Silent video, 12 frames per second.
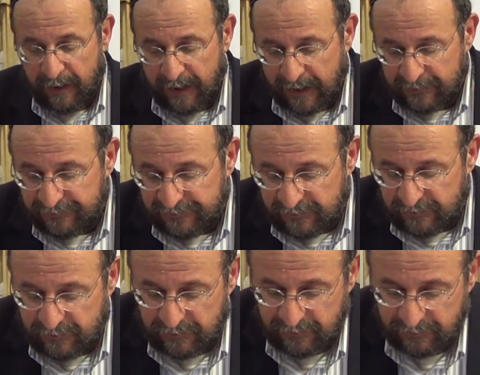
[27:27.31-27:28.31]
And
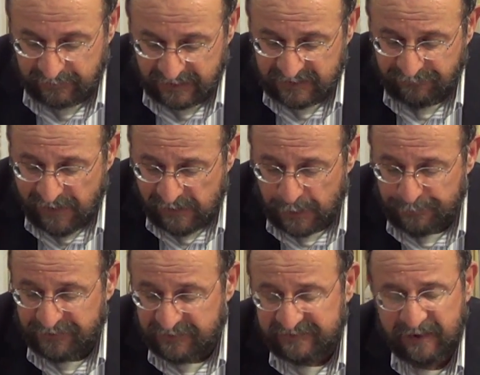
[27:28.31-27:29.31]
they
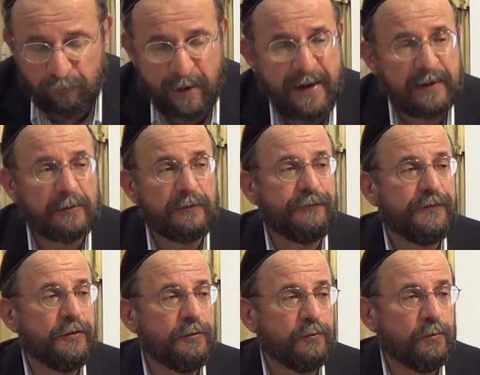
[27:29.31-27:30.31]
developed this heretical
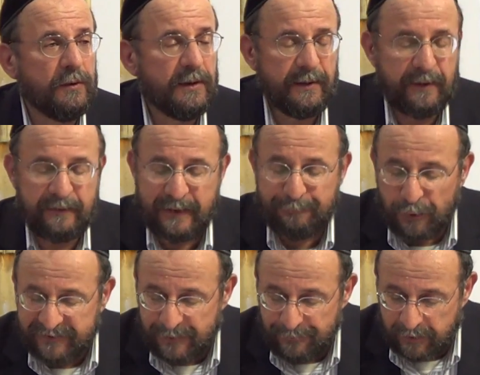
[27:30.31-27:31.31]
view that
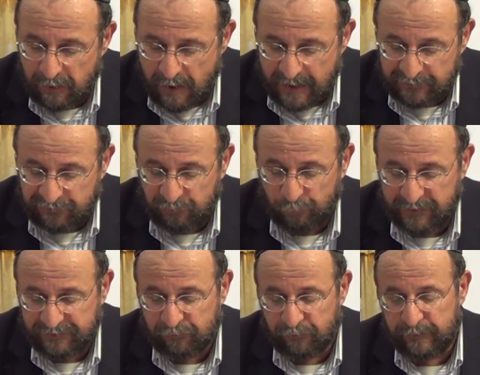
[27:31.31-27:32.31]
put them at odds
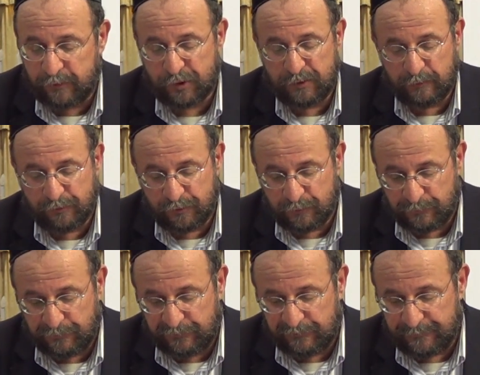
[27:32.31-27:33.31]
with the traditional
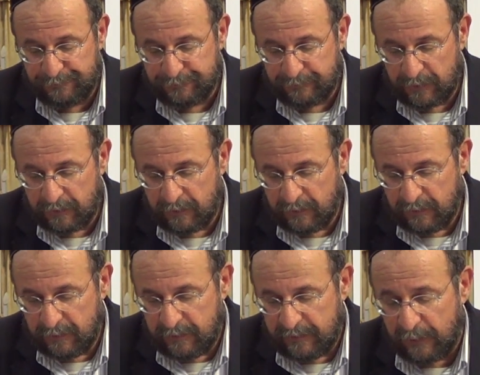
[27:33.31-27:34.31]
Jews.
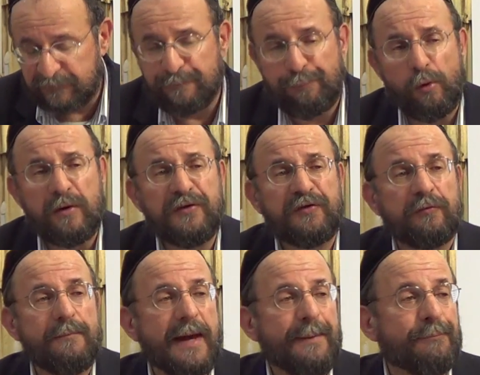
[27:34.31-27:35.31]
Now, it's important to
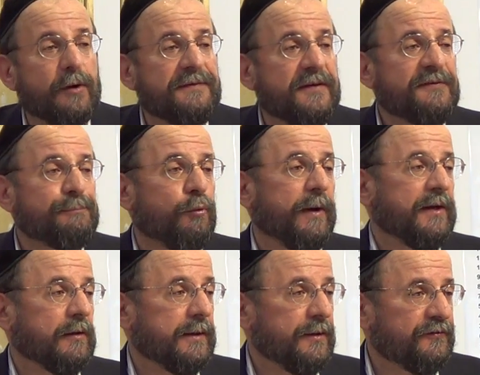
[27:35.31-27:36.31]
remember at this
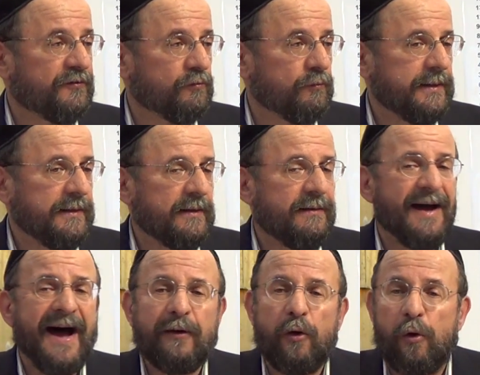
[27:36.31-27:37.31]
point in our history,
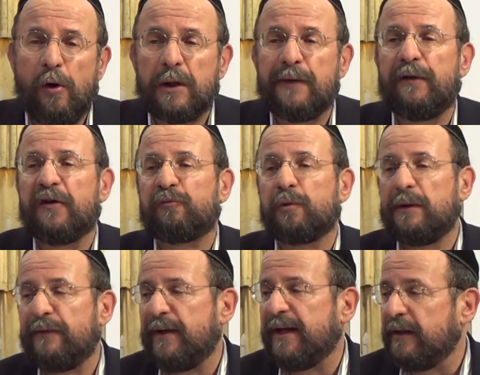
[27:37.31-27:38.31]
not all of us were
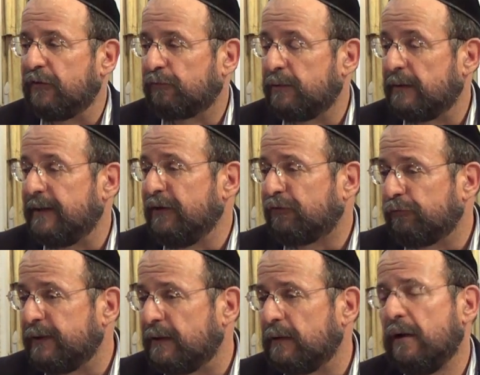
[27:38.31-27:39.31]
living in Israel.
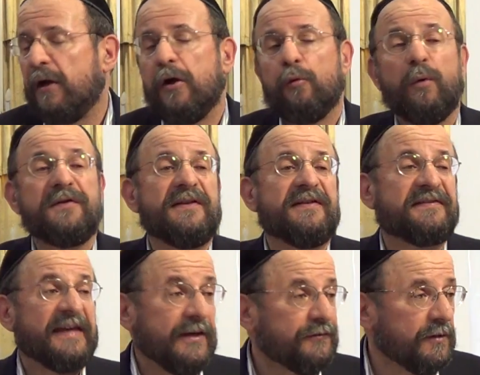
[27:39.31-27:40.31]
Israel was the
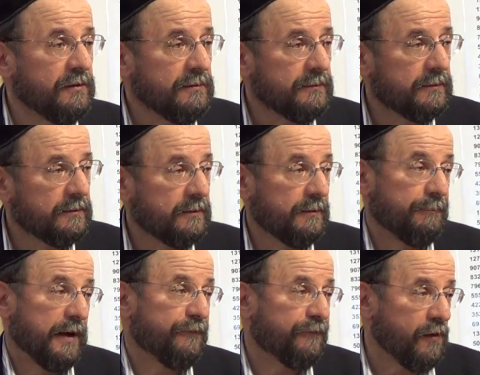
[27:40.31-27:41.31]
center
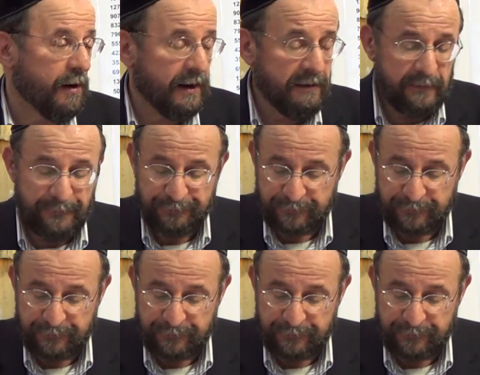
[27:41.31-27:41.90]
by far,